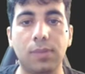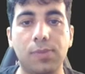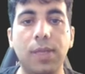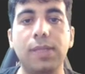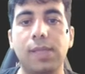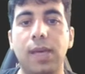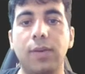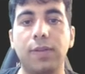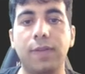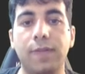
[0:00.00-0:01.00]
print
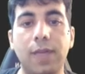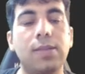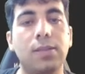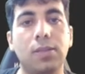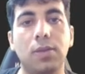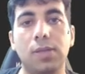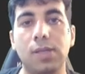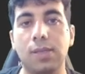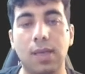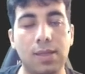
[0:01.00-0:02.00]
out the face
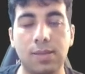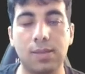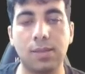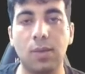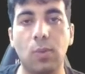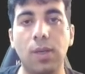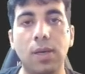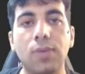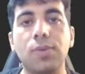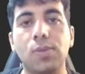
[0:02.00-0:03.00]
encoding, it's
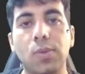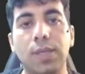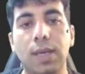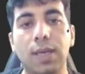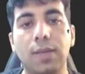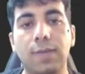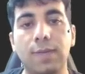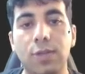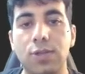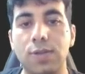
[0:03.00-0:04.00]
128
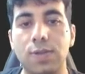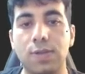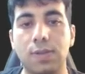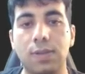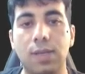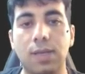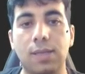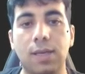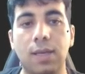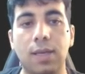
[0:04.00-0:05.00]
features that
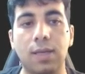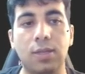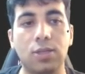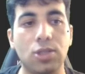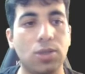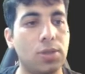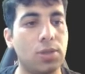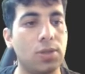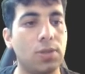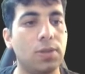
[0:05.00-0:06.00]
I showed
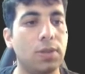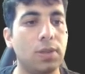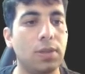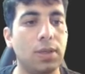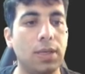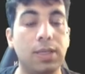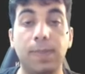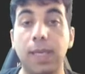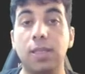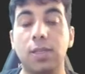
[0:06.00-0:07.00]
you at the
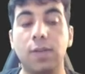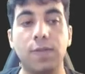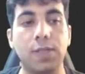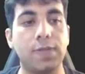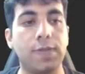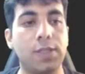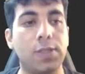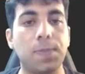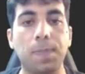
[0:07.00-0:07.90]
beginning of this video.